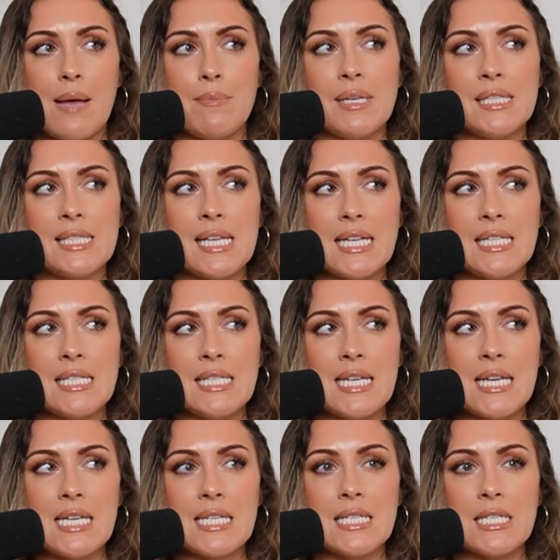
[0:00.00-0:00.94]
I'm
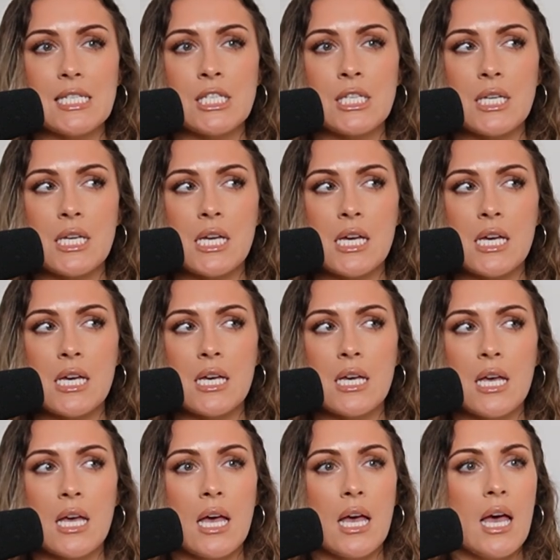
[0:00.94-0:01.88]
excited to
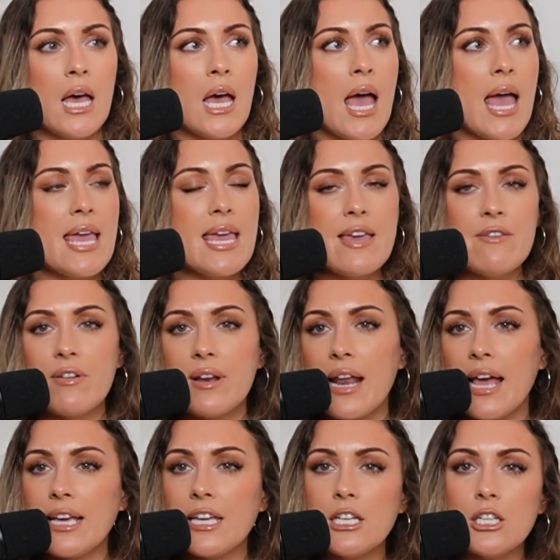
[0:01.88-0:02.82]
even,
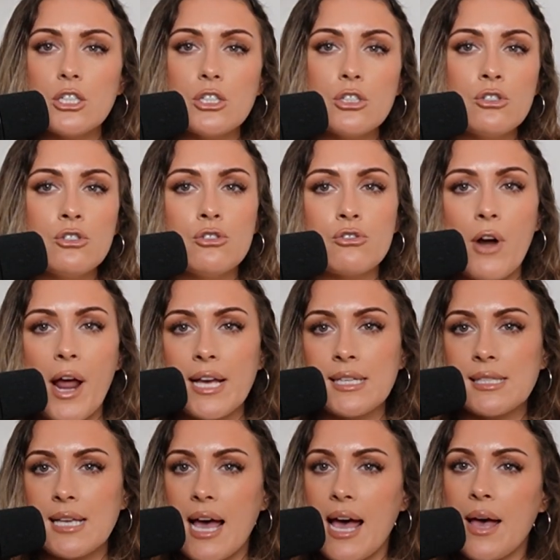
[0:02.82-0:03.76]
like,
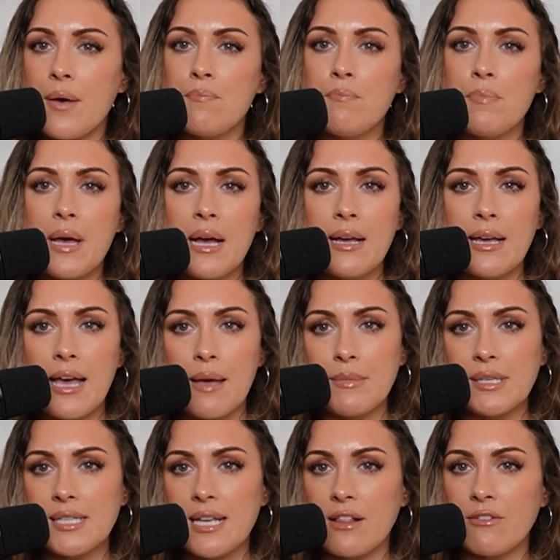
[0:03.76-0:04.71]
dress up and get
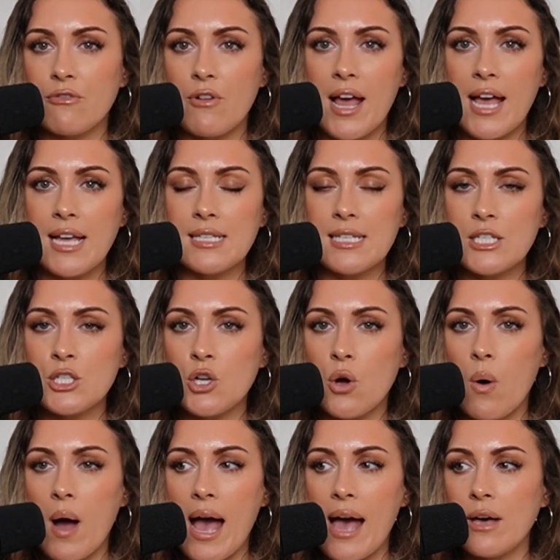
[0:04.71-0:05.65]
myself ready to
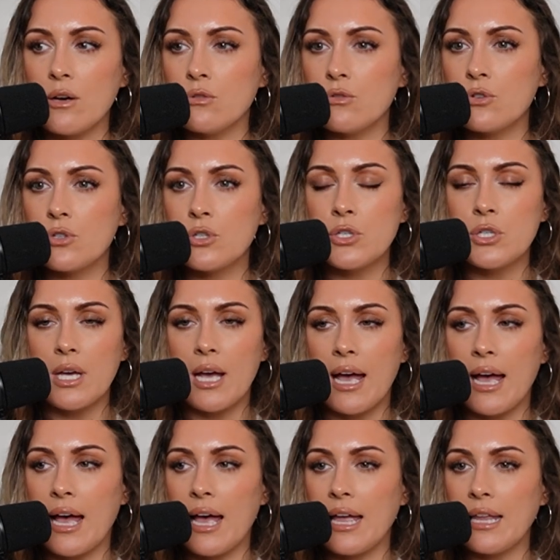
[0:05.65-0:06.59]
go out,
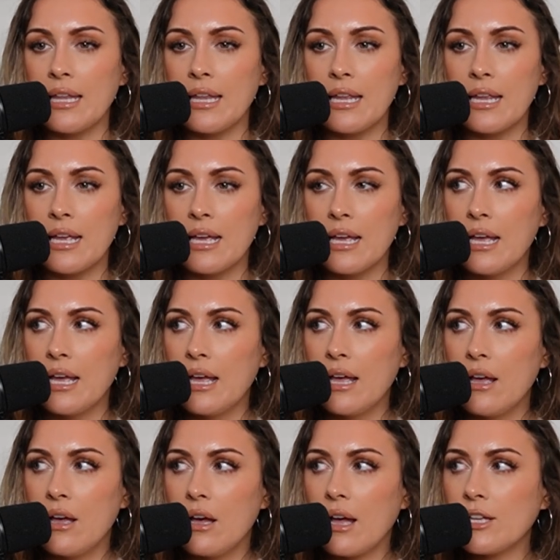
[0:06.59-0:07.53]
and
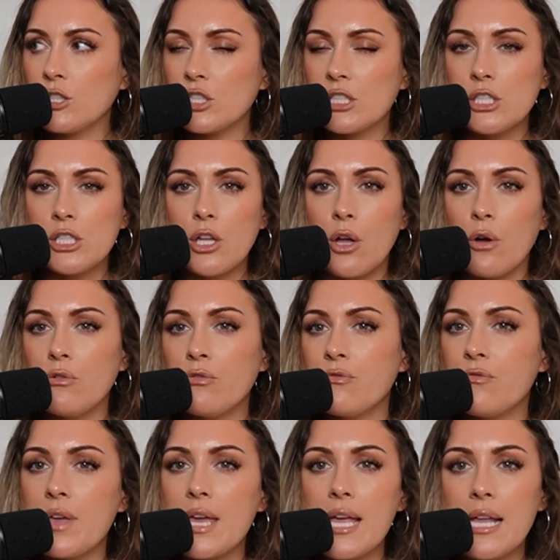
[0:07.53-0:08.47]
I just, you know,
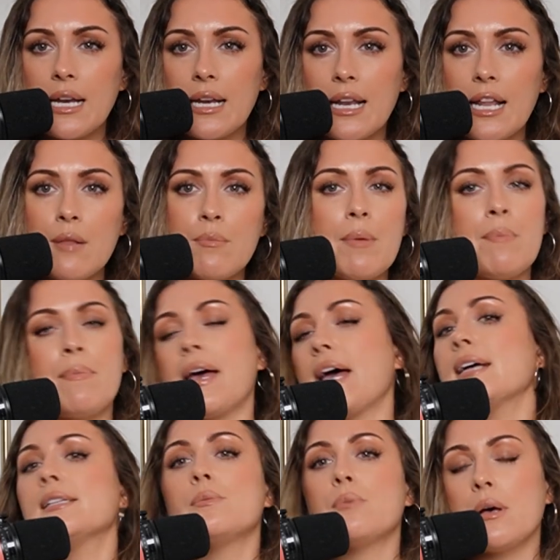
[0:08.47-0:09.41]
feel a little bit
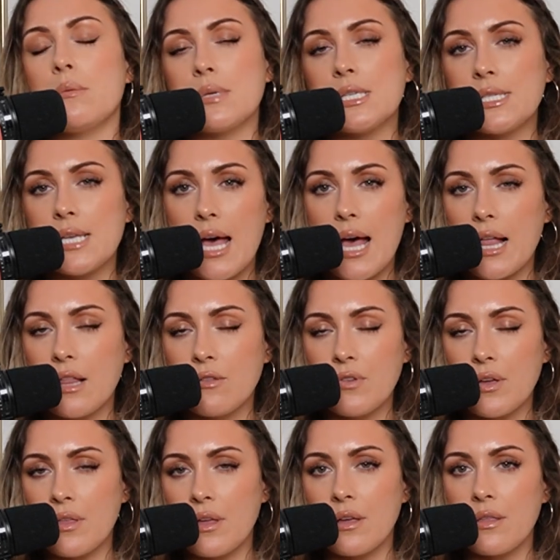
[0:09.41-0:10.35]
better about myself.
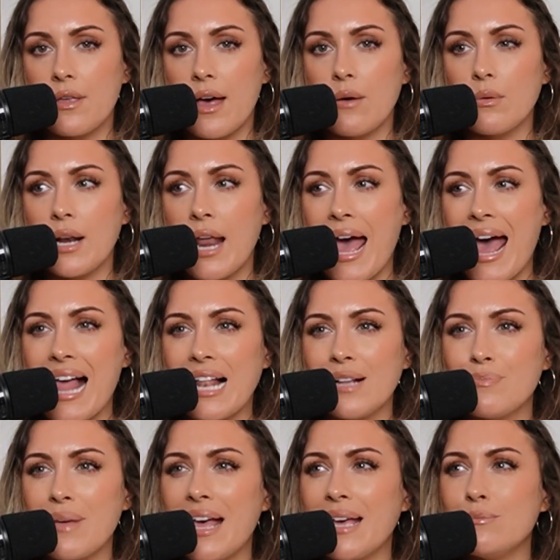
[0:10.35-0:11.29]
I think that will
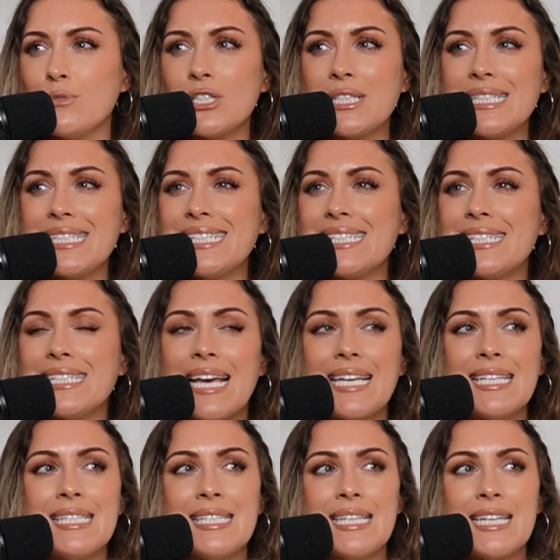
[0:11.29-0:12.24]
help. I'm just
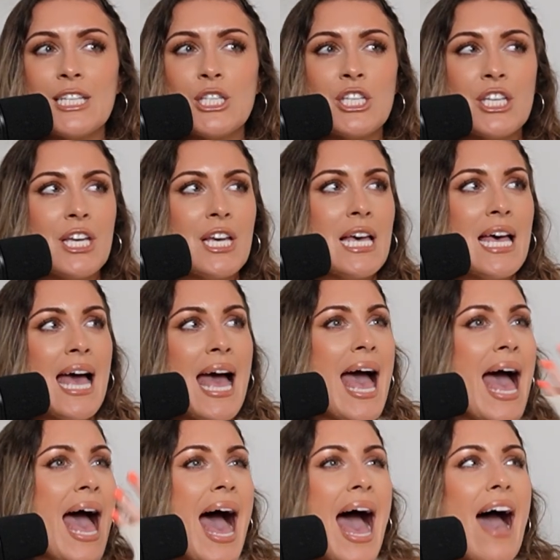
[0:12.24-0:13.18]
excited to
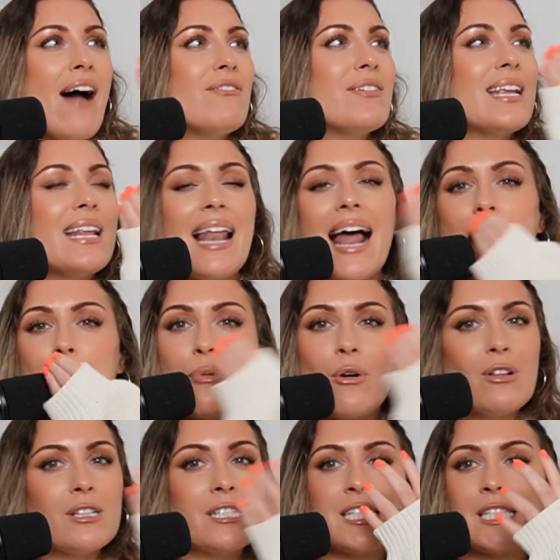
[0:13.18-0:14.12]
have a little
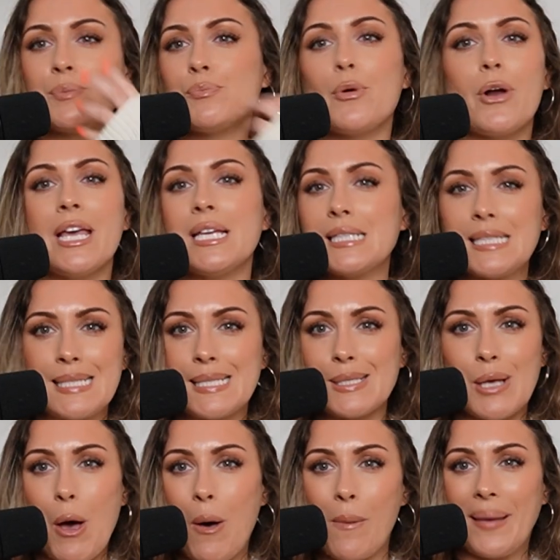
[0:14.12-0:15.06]
Aperol
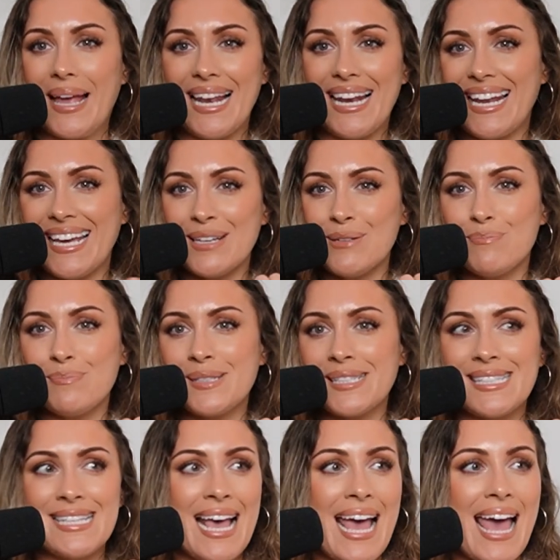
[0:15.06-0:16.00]
spritz on my
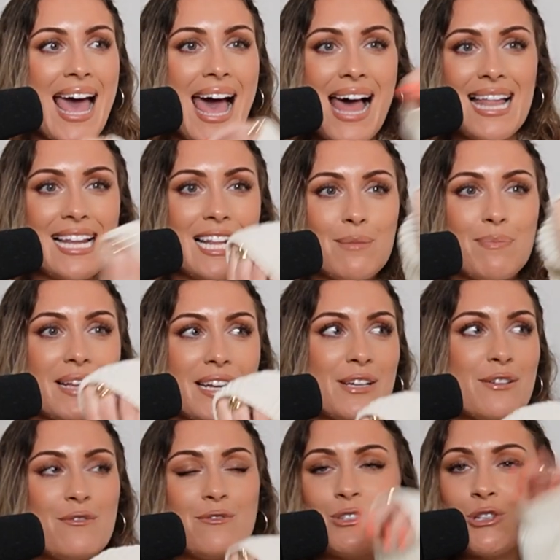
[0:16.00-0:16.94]
lips, a little bit
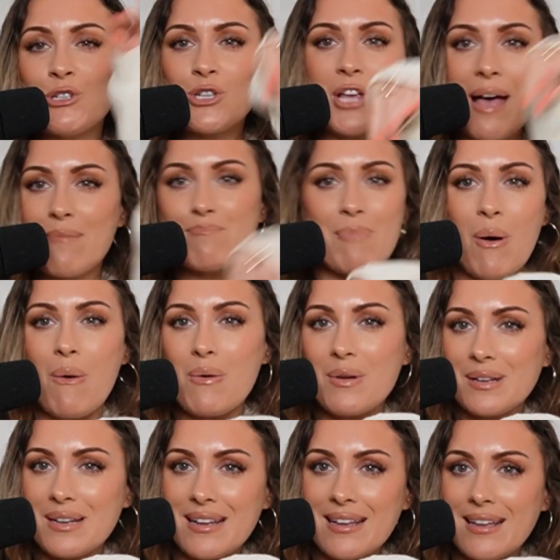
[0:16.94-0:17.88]
of
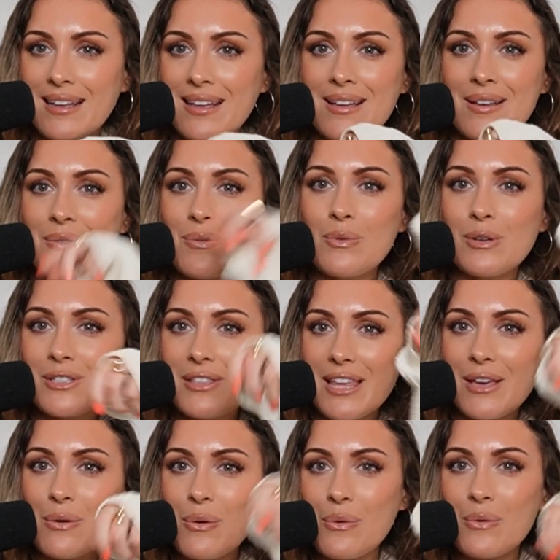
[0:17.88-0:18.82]
jambon. What do
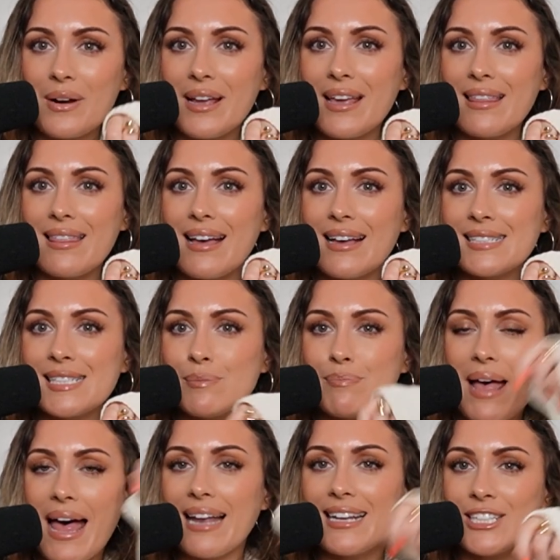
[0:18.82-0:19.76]
they call it? That
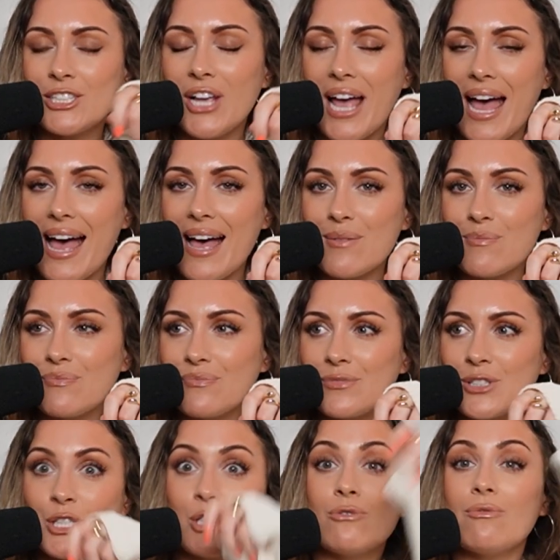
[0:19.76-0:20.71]
Spanish ham,
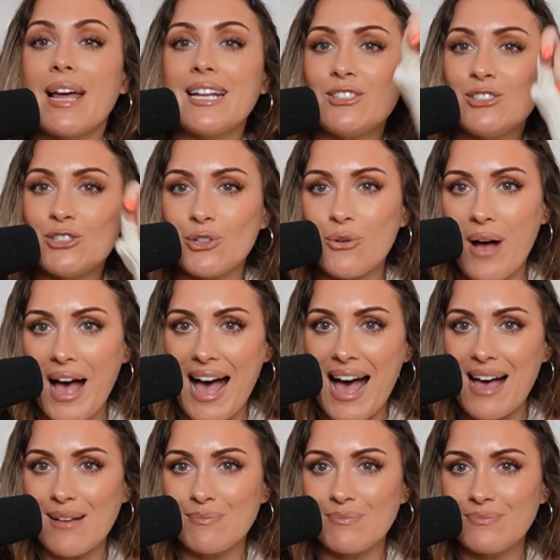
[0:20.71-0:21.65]
Sorrento
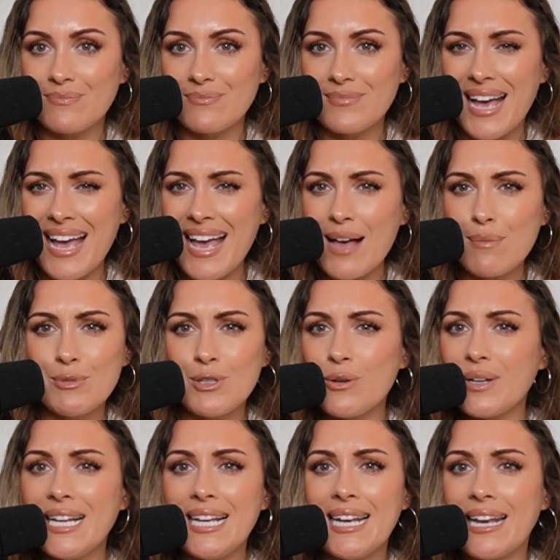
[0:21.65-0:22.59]
ham. I
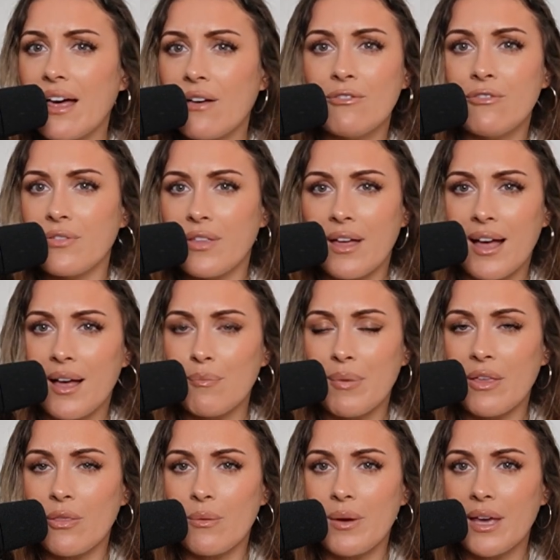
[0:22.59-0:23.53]
absolutely love that,
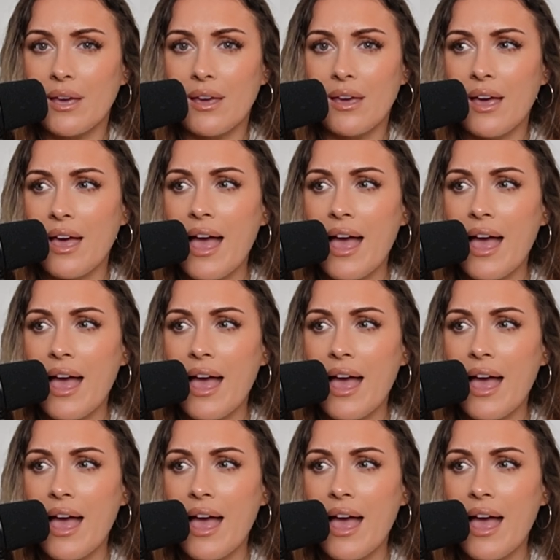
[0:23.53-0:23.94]
by the way.